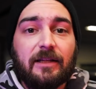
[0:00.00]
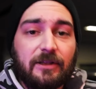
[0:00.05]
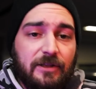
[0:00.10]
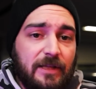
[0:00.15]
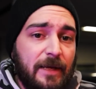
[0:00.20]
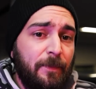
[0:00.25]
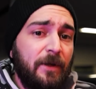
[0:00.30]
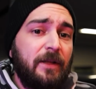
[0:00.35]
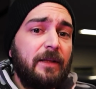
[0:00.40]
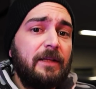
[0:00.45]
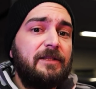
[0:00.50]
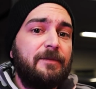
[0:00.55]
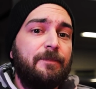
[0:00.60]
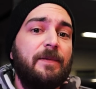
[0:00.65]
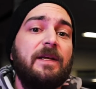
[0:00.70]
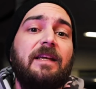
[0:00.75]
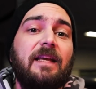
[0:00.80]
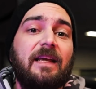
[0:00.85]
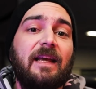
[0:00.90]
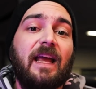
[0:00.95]
Now, typically
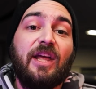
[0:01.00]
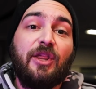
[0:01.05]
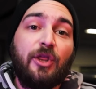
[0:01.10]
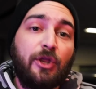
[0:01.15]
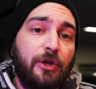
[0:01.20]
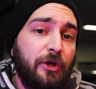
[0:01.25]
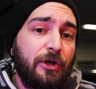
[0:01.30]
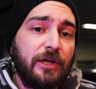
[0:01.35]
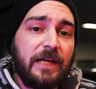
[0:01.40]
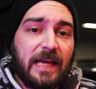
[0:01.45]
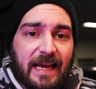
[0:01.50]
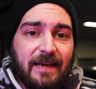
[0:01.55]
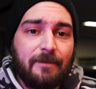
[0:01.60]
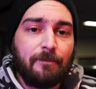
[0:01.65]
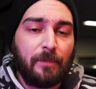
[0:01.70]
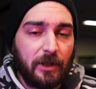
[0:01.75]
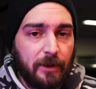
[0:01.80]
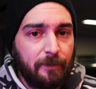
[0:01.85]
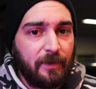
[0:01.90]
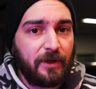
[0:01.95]
speaking, a 38
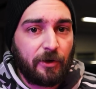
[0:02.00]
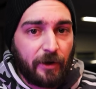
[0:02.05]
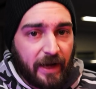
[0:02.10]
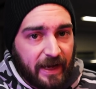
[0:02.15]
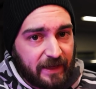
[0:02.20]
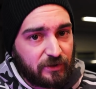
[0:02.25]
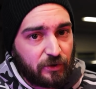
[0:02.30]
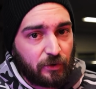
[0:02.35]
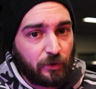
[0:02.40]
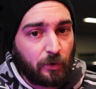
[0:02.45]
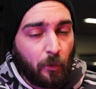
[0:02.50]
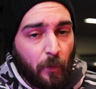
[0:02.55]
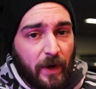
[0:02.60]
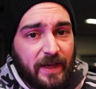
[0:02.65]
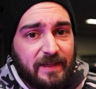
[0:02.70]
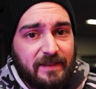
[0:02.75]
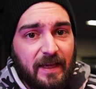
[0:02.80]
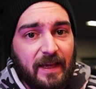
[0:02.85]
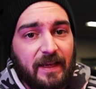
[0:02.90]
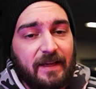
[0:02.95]
millimeter external
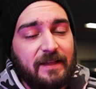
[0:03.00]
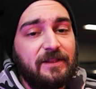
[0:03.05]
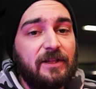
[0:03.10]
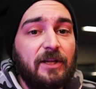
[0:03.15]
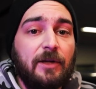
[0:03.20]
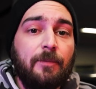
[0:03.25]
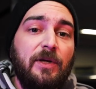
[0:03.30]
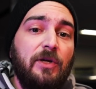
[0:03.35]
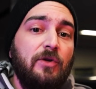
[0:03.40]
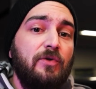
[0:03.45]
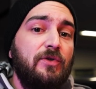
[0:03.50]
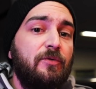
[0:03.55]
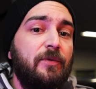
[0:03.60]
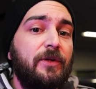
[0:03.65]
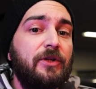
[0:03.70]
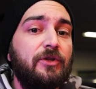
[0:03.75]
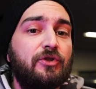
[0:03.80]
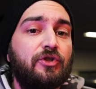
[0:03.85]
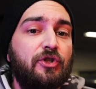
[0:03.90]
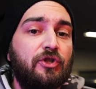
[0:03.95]
wastegate is gonna be used when
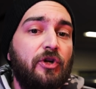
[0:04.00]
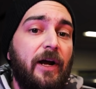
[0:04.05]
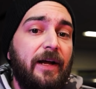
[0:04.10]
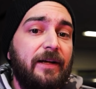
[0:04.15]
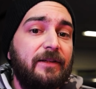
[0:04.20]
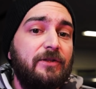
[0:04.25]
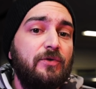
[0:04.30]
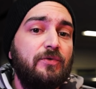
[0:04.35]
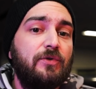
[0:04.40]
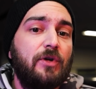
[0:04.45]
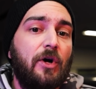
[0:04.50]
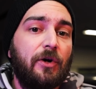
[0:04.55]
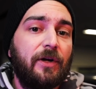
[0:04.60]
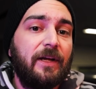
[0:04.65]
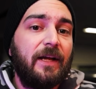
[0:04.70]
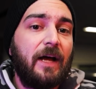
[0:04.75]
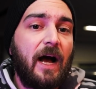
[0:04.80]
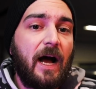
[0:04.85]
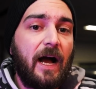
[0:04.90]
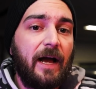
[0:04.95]
you're trying to
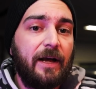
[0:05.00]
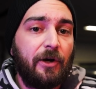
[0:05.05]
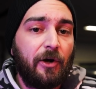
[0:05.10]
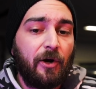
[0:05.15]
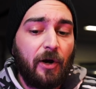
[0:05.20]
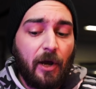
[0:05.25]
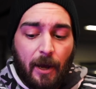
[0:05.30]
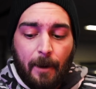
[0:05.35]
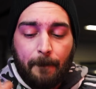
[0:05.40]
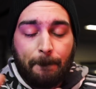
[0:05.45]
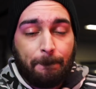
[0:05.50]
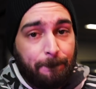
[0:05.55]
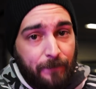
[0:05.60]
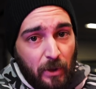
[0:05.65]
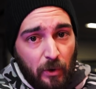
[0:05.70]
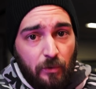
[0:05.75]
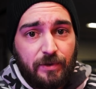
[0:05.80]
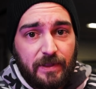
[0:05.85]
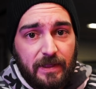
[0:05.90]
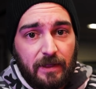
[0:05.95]
target higher
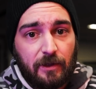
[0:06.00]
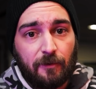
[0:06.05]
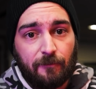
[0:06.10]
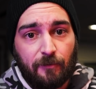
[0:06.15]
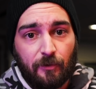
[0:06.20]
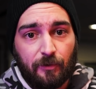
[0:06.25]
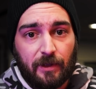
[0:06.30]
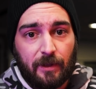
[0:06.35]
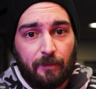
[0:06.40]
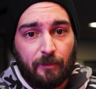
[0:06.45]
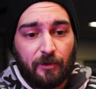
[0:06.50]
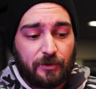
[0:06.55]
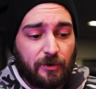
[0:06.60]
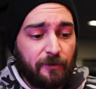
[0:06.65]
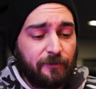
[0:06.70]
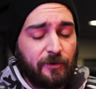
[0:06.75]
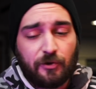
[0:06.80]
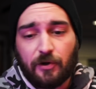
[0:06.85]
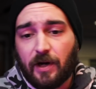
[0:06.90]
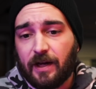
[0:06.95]
boost interval numbers. So
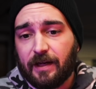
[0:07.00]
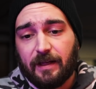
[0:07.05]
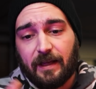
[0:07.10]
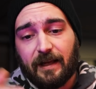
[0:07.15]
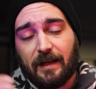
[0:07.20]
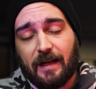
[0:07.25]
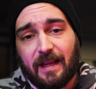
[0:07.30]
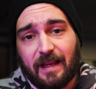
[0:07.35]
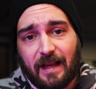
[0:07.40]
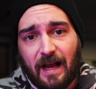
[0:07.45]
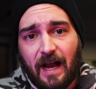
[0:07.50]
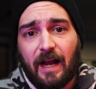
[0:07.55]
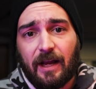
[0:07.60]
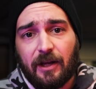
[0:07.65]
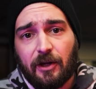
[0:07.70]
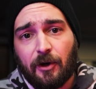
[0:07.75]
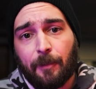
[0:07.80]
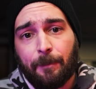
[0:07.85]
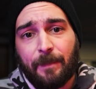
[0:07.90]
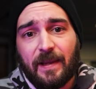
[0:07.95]
if you're trying to hit a
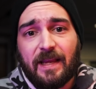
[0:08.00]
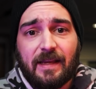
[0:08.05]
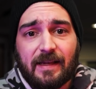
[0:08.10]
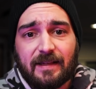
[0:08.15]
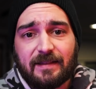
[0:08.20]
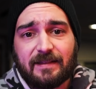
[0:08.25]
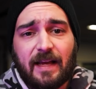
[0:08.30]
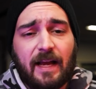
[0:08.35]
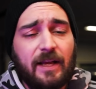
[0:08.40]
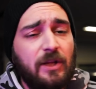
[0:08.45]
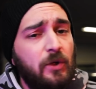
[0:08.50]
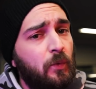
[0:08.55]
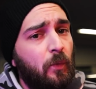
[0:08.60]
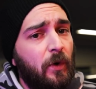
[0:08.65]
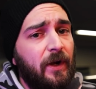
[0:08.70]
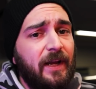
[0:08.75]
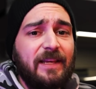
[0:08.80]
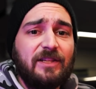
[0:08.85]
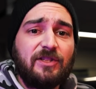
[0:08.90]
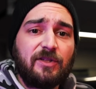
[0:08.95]
higher PSI, you'd
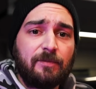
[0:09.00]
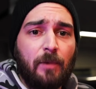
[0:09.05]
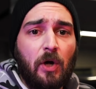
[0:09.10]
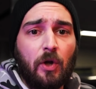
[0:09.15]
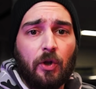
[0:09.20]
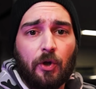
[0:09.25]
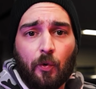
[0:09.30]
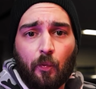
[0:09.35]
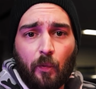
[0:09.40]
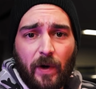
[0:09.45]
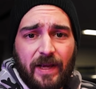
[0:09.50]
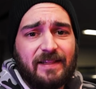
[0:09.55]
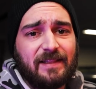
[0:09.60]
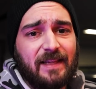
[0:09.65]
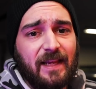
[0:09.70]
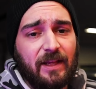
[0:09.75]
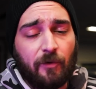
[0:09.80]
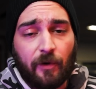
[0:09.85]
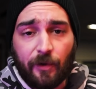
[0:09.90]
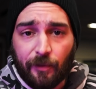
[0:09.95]
want a smaller
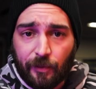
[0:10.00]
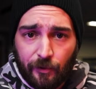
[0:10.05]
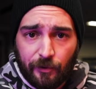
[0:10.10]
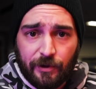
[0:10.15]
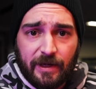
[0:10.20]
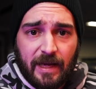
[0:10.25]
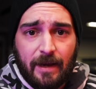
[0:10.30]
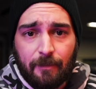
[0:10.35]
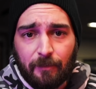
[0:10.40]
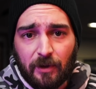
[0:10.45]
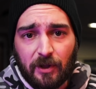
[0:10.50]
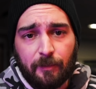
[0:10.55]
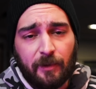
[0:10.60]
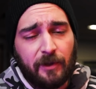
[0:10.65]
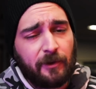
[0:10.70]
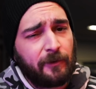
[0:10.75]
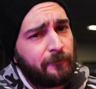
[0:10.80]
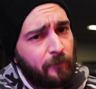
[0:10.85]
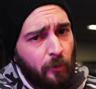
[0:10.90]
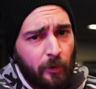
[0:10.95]
wastegate, around 38
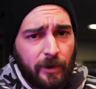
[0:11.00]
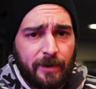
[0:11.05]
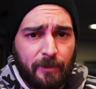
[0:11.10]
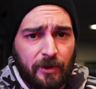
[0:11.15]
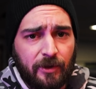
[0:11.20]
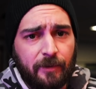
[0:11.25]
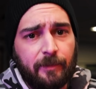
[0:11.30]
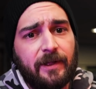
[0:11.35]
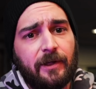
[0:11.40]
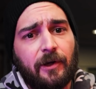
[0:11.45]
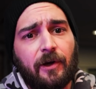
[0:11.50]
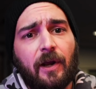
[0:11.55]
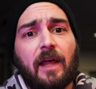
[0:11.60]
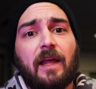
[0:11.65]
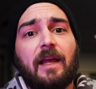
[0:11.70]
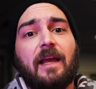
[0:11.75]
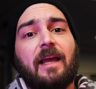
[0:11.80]
millimeter, 40 millimeter.